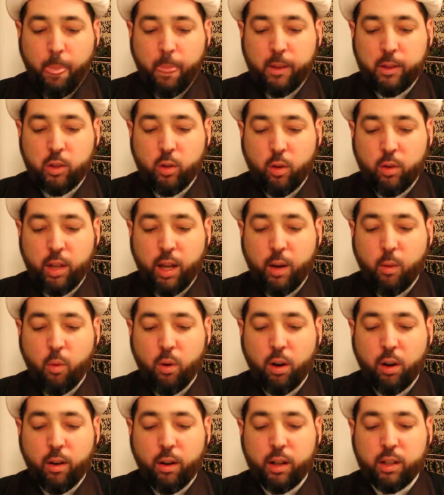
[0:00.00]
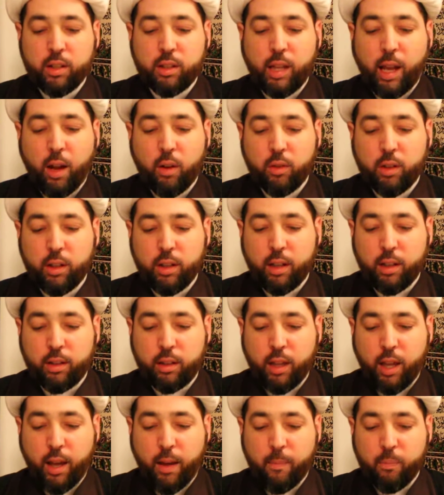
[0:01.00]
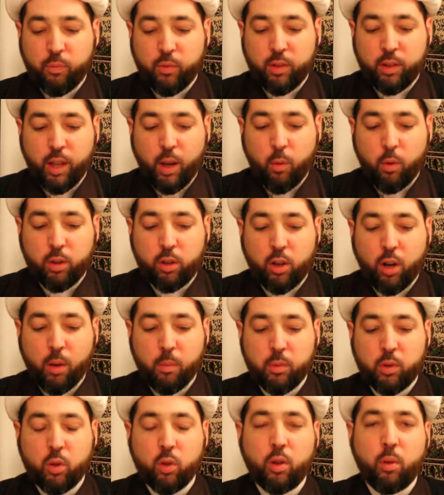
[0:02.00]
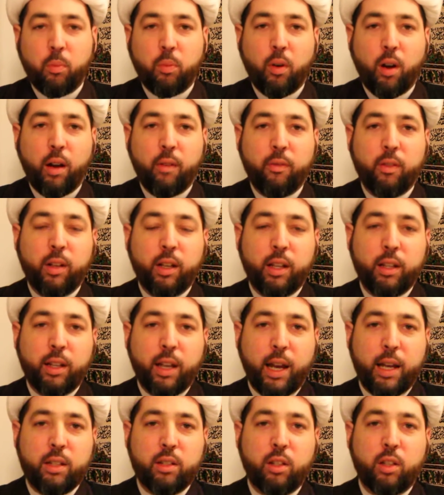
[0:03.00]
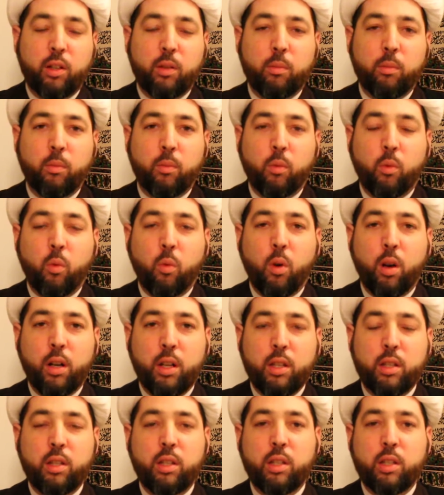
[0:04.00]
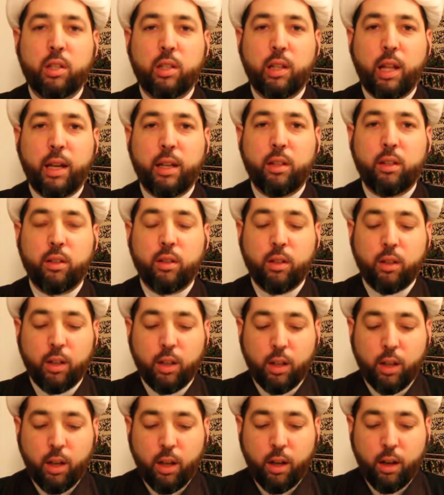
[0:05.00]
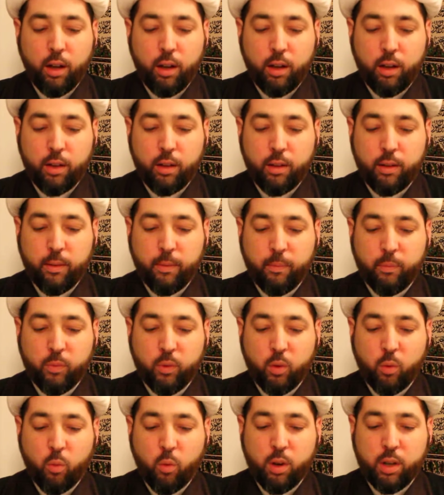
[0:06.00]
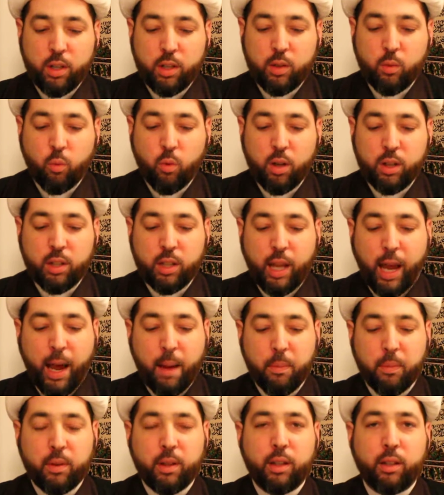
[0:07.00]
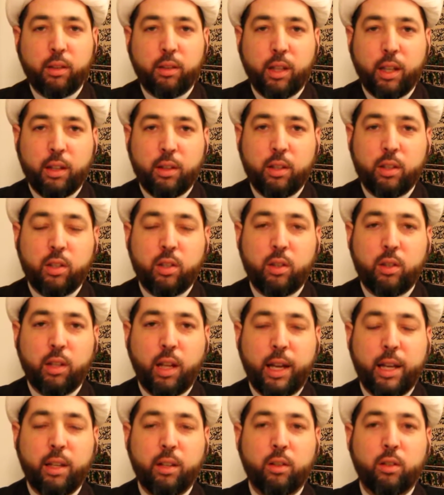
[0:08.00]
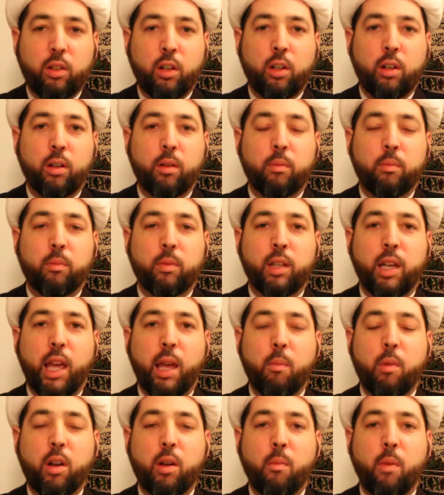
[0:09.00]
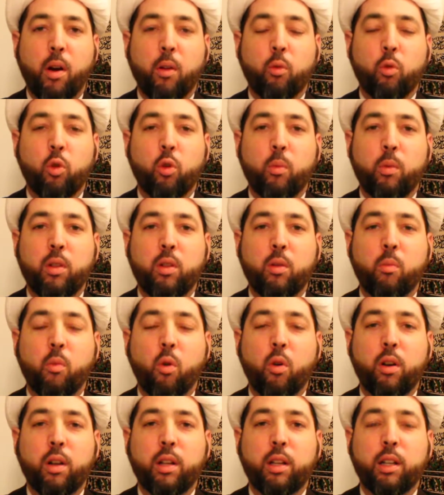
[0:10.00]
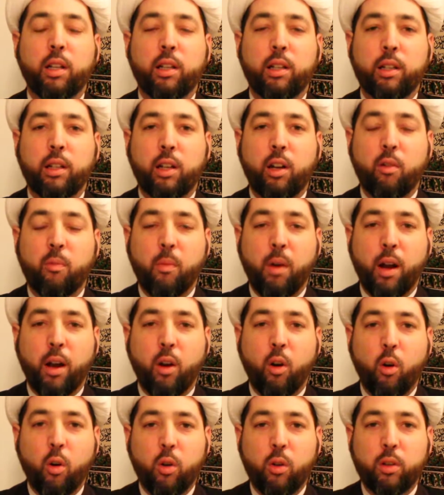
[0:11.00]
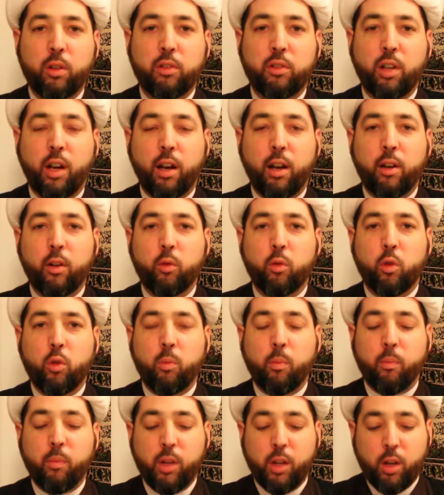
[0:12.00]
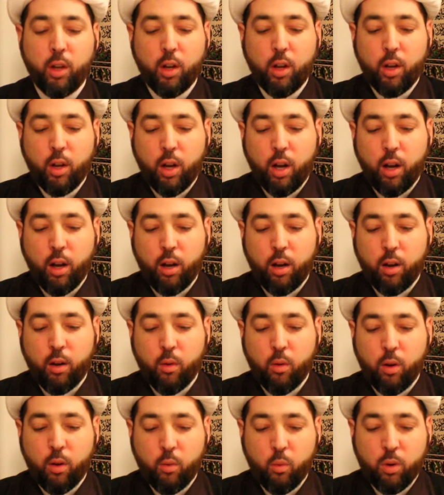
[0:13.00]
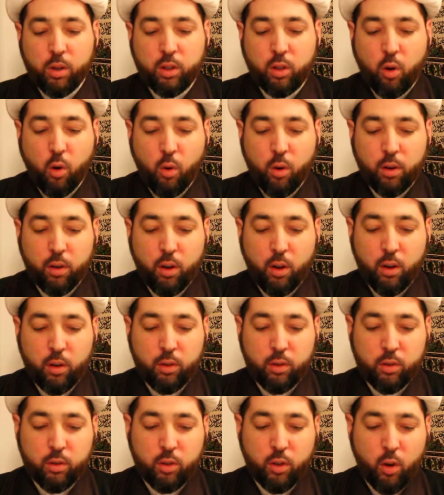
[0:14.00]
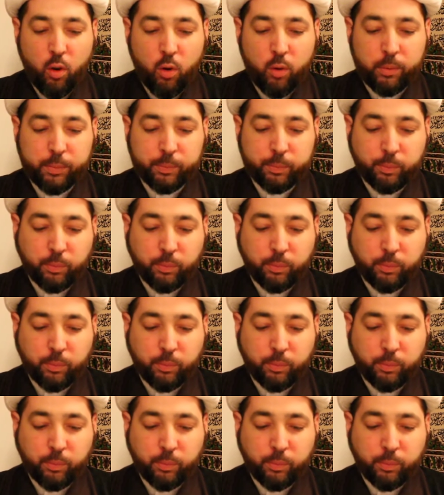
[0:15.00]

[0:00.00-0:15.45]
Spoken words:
So they were astounded at that, and they would come to the Prophet and ask him, what is this light? What's happening? That this light came into my room in the morning and lit up my whole entire room. What's going on? So